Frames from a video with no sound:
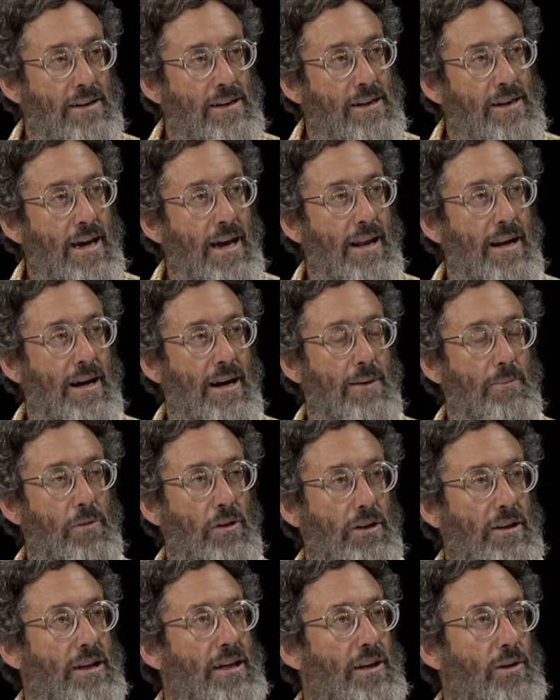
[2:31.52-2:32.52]
And I'm the
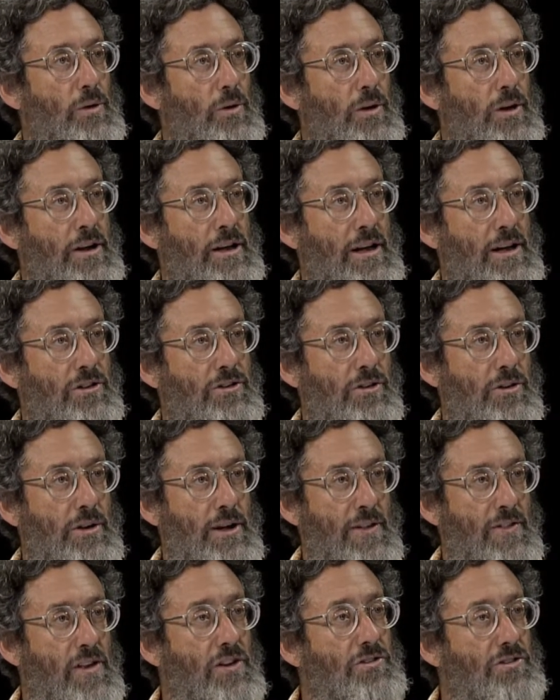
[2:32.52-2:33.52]
lead organizer
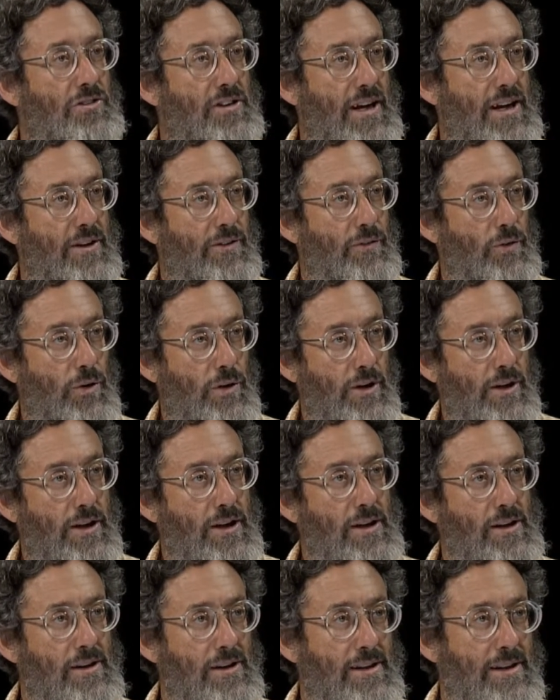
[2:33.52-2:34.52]
in this state of
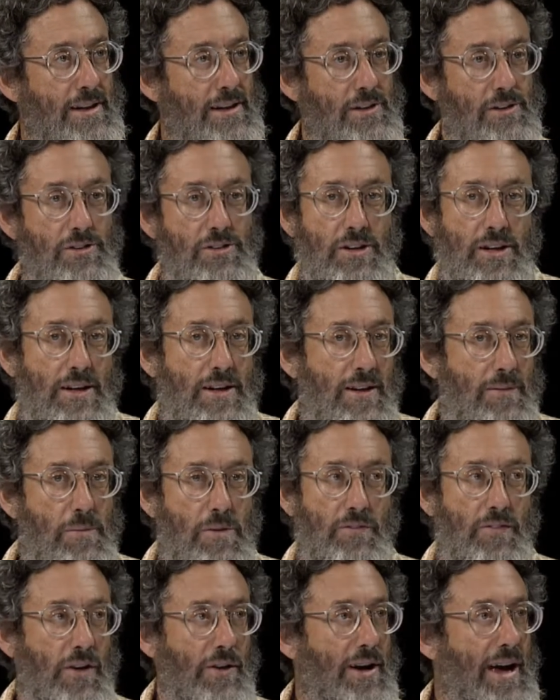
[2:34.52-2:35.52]
Oregon and uh, have been
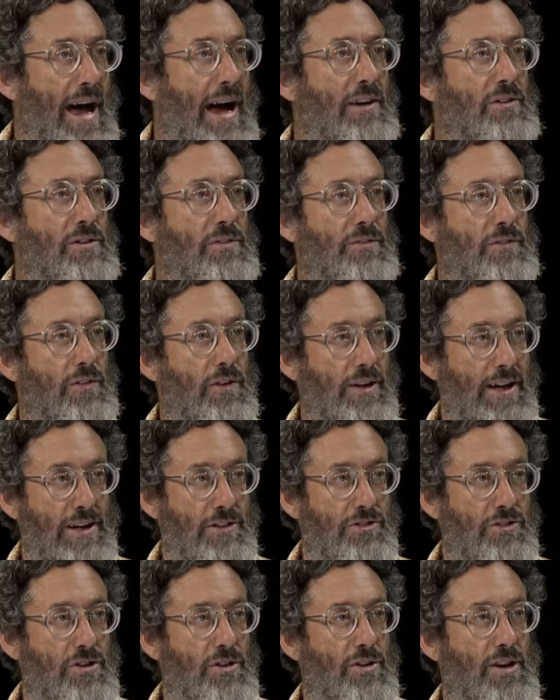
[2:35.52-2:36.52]
very active for the
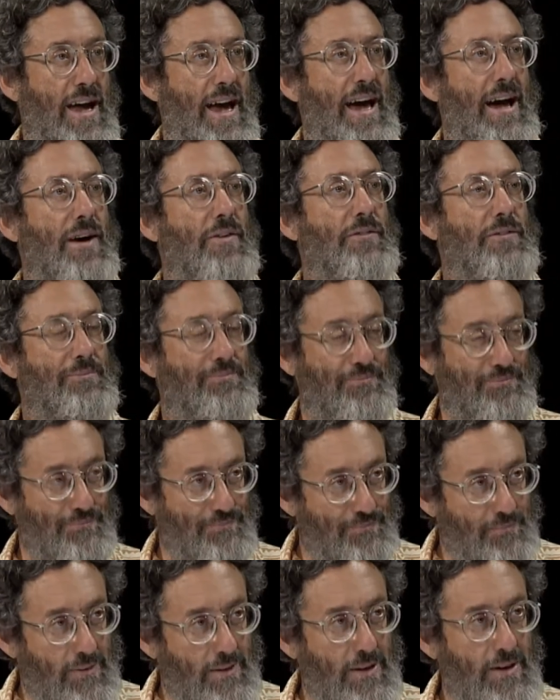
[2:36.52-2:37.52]
last year and a half
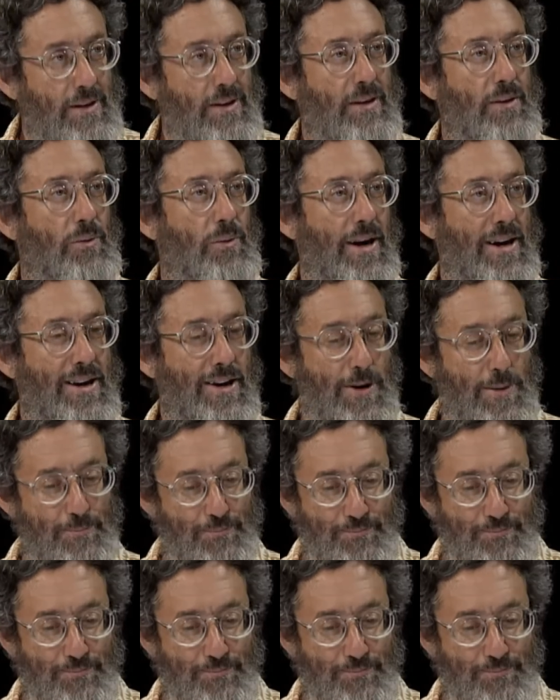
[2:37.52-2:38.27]
right Great. here.